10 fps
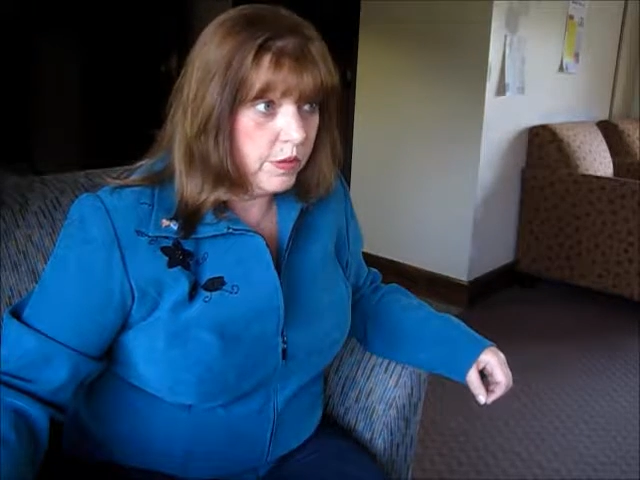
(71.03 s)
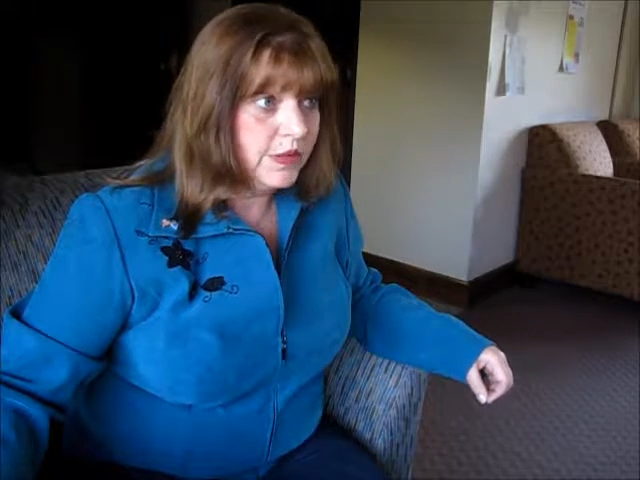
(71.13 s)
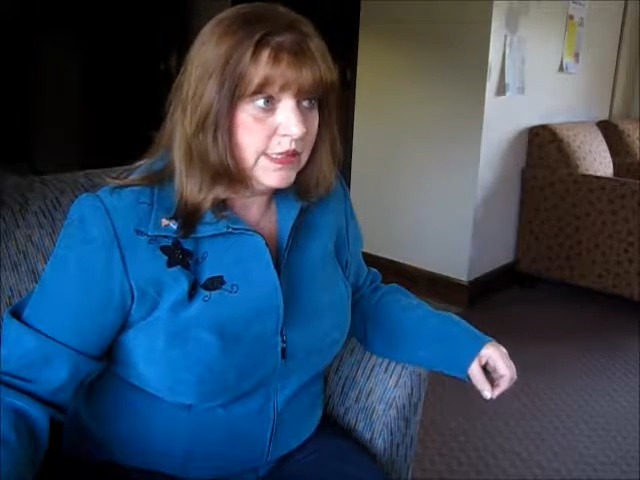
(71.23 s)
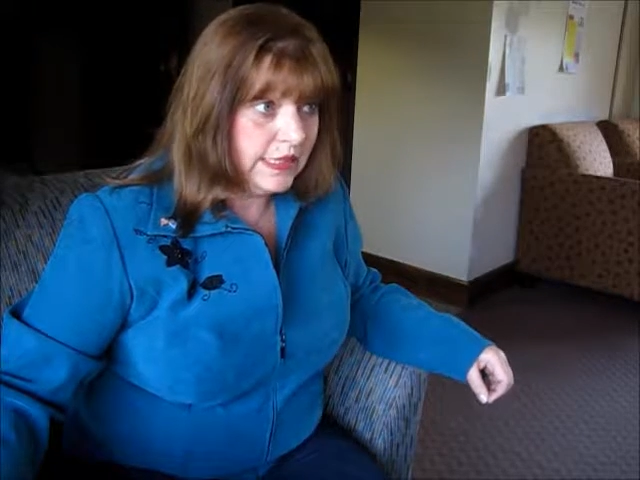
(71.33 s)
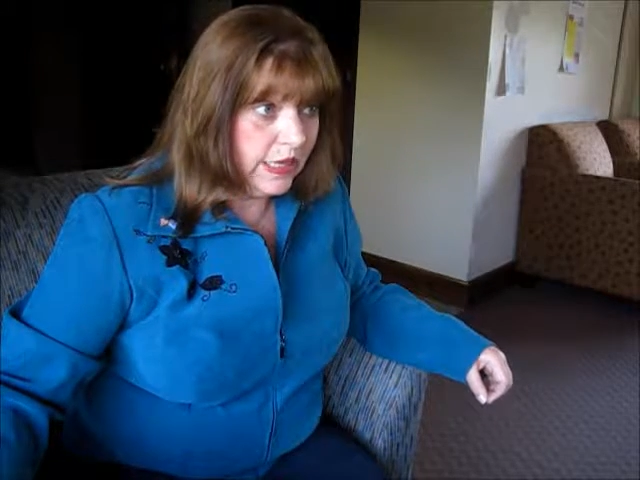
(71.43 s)
It
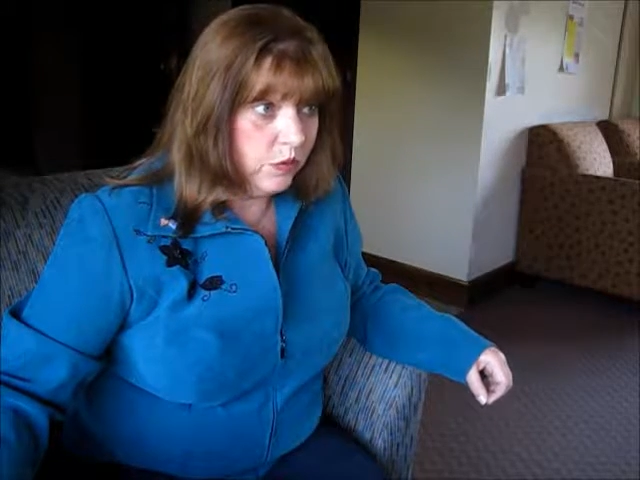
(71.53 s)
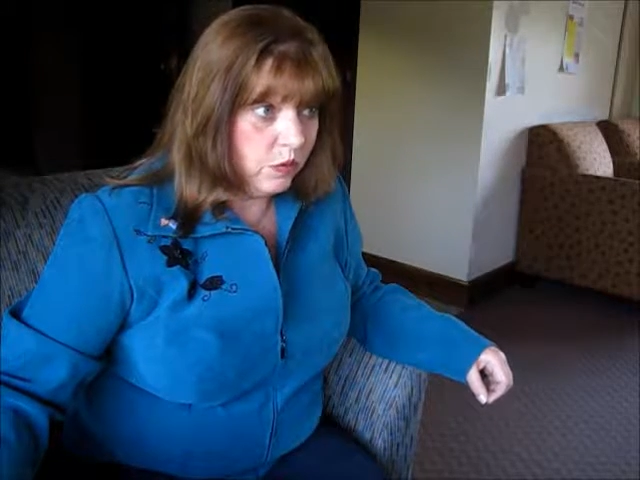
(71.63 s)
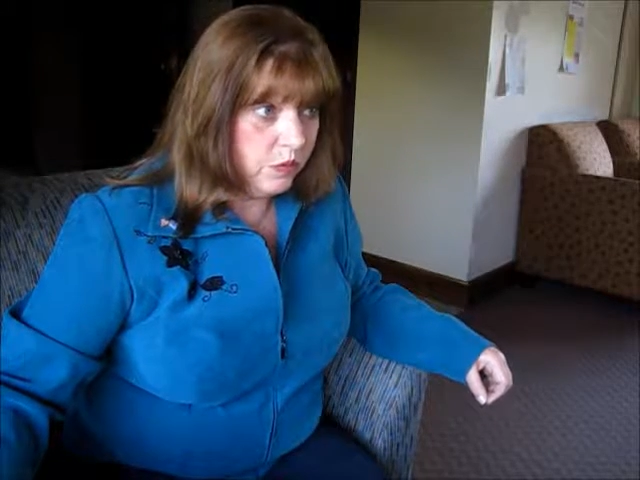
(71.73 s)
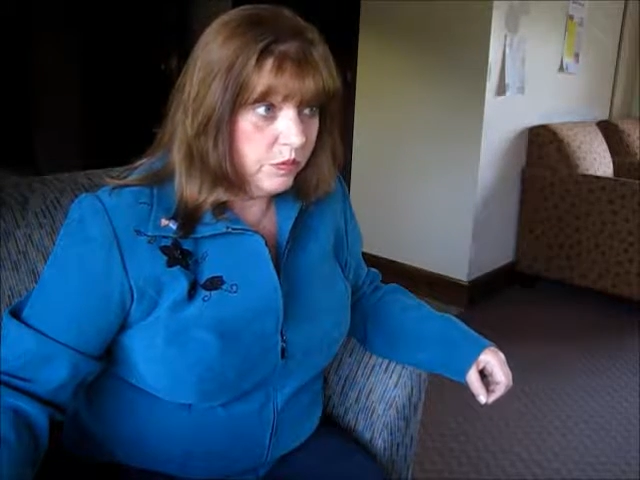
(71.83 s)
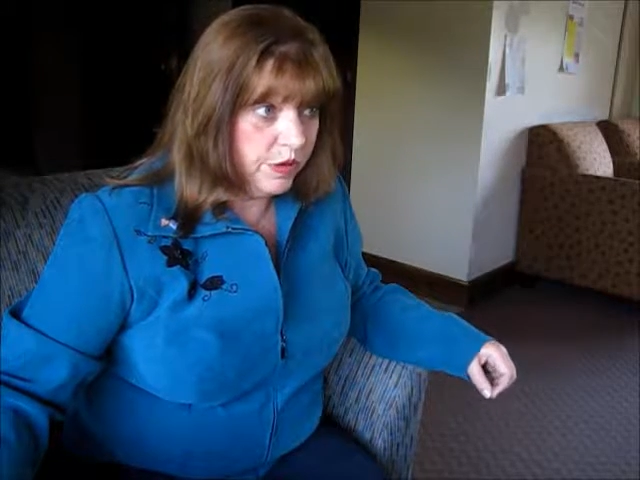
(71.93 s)
was legal
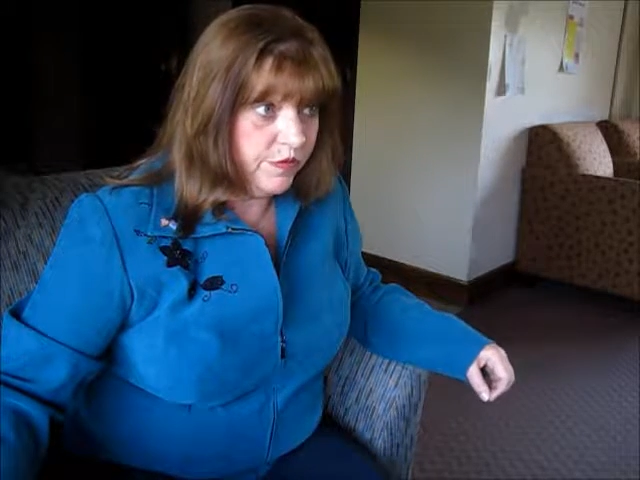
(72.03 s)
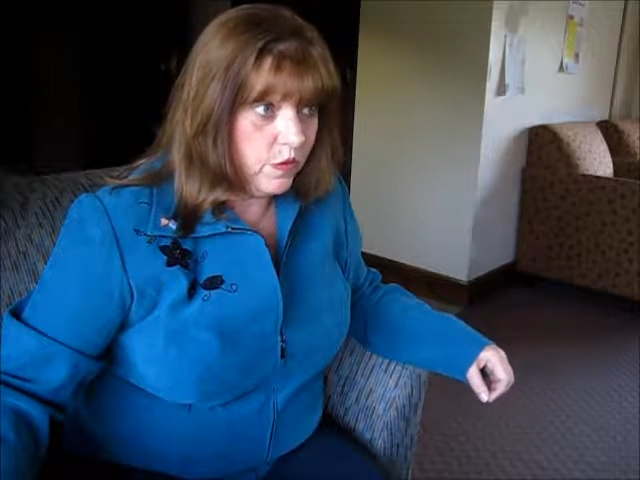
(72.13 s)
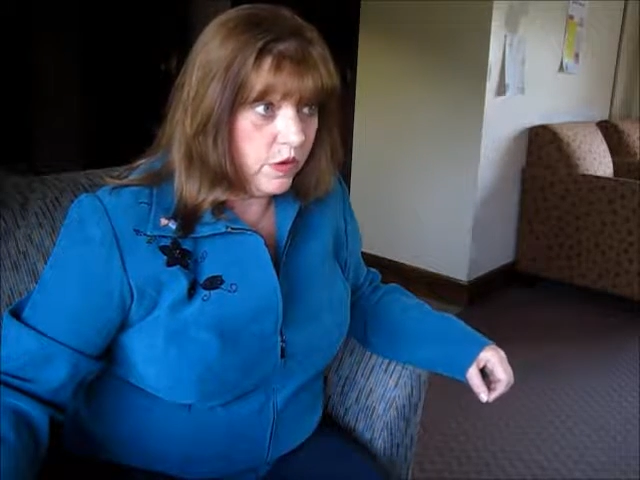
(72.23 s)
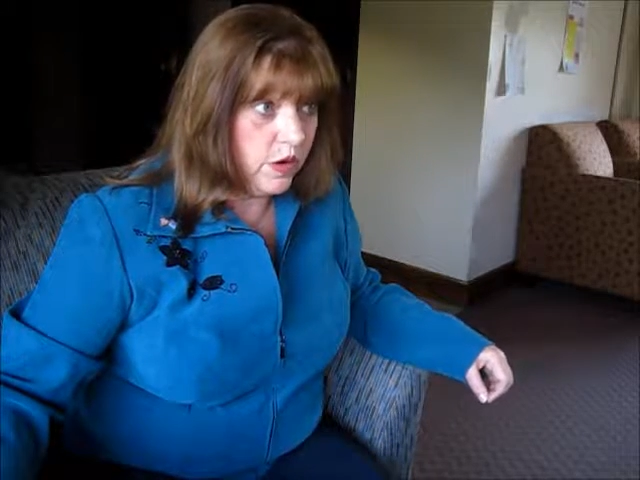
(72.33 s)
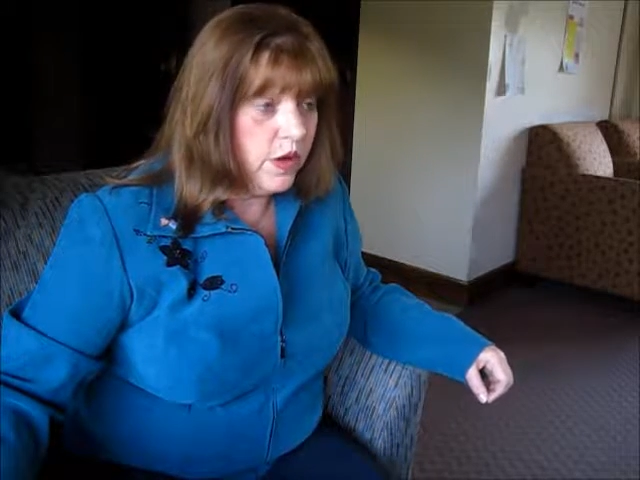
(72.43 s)

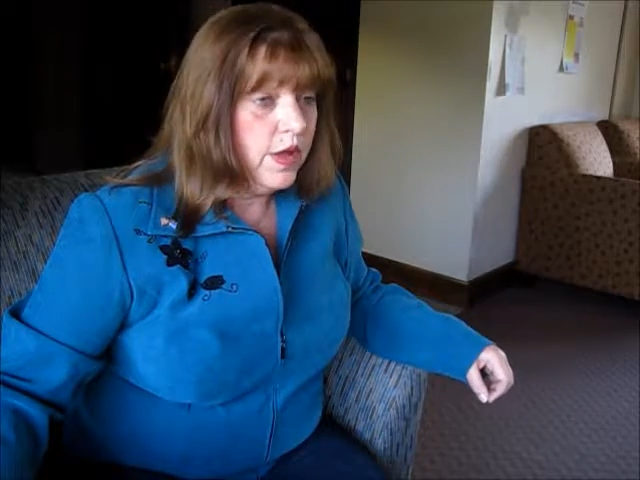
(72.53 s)
before.